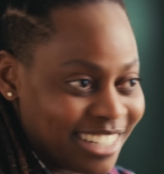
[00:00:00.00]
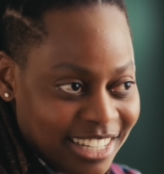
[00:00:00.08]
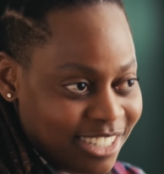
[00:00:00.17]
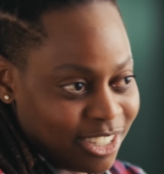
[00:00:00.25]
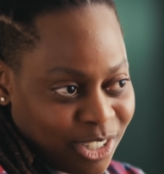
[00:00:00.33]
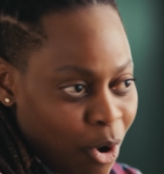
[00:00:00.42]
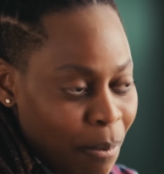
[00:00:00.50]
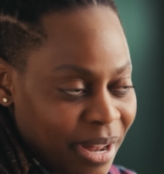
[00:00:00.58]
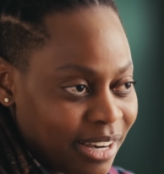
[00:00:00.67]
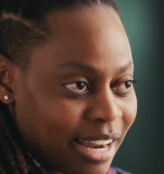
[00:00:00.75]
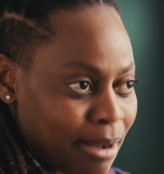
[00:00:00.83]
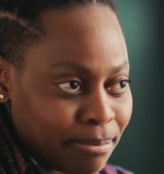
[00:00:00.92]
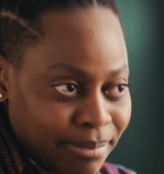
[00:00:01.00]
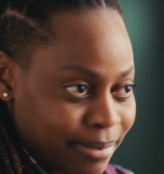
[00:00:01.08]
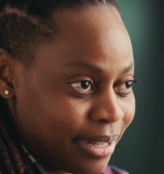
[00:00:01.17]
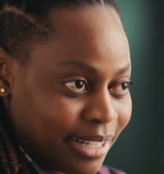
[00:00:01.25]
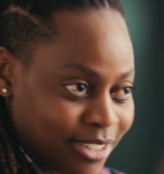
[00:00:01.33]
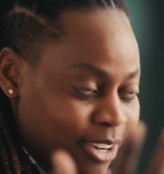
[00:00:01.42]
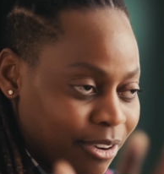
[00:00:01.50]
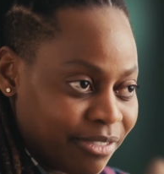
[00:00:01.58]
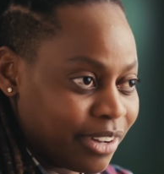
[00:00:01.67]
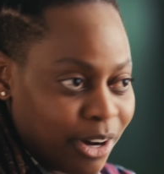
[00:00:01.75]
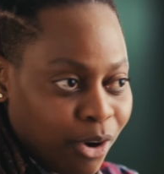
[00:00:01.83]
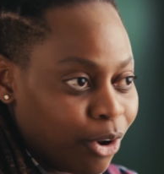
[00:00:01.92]
just opened up sort
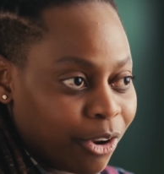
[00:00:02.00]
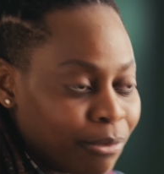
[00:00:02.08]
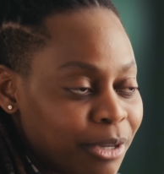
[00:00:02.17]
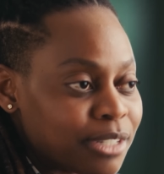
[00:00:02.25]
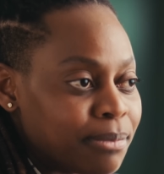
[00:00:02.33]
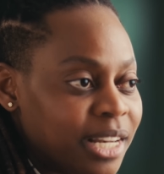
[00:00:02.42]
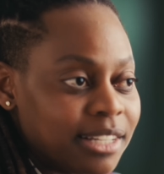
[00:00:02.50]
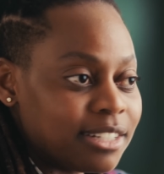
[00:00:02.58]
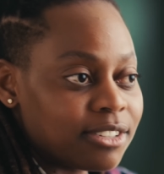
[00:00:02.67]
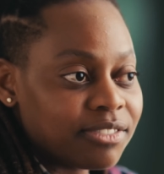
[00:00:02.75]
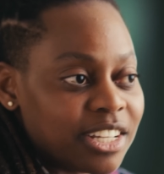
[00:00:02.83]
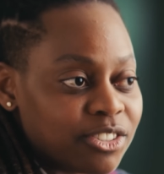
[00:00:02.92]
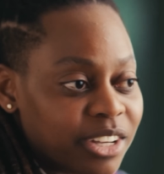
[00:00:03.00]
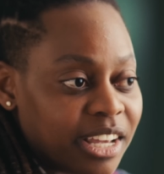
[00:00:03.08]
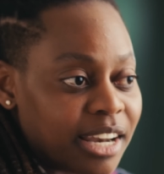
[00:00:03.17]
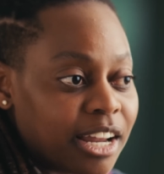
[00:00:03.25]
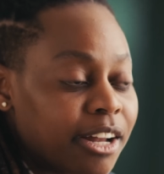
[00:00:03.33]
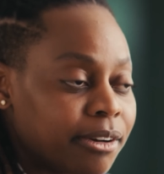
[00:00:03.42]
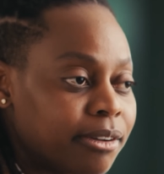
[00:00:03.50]
of a whole lot of possibilities of things you can get done.